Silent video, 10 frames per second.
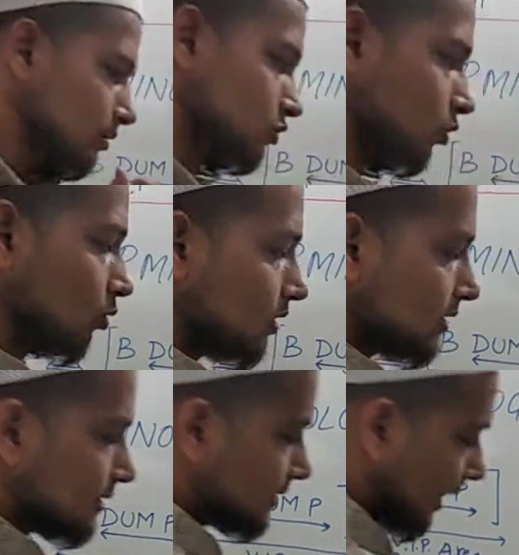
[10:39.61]
So,
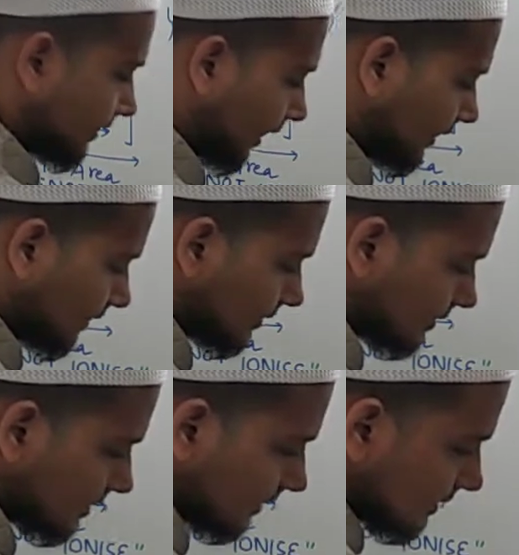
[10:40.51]
cyanide,
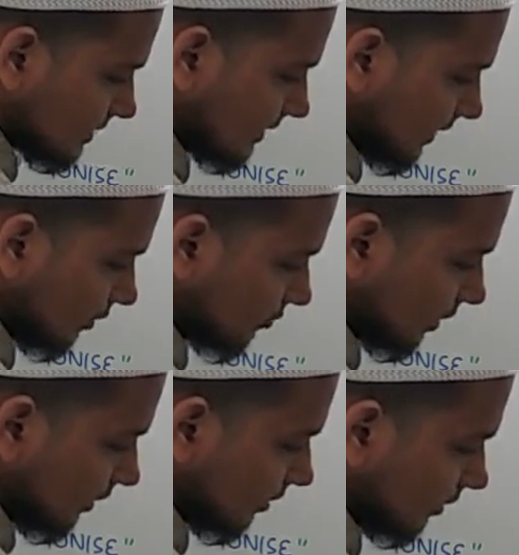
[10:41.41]
the CN
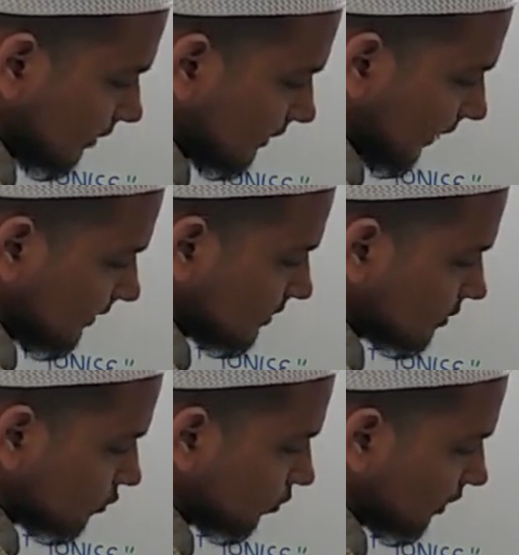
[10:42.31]
will
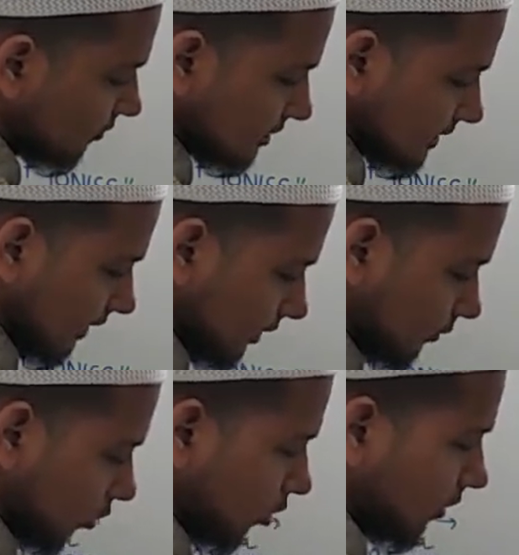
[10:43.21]
tends to give its
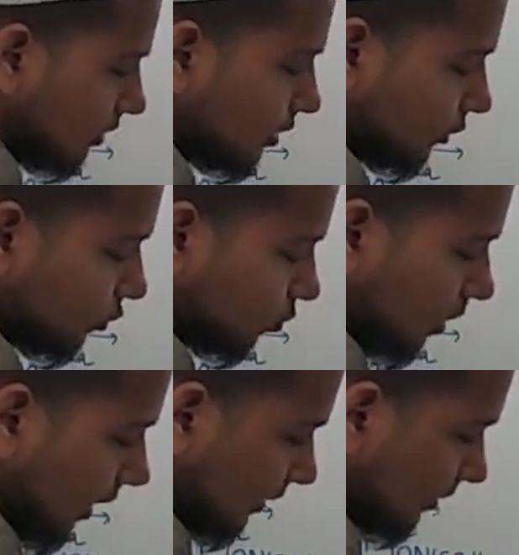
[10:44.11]
electron
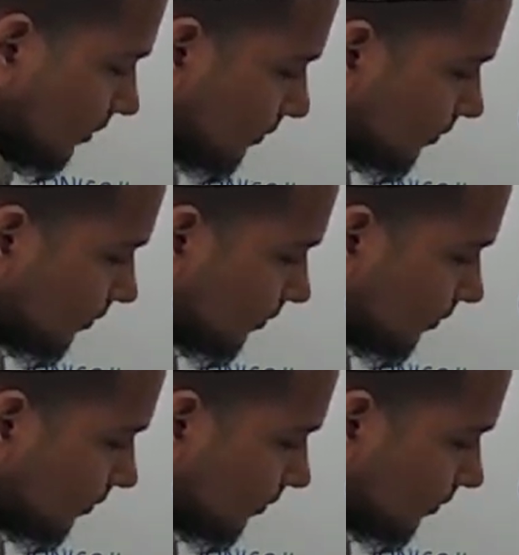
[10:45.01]
to iron.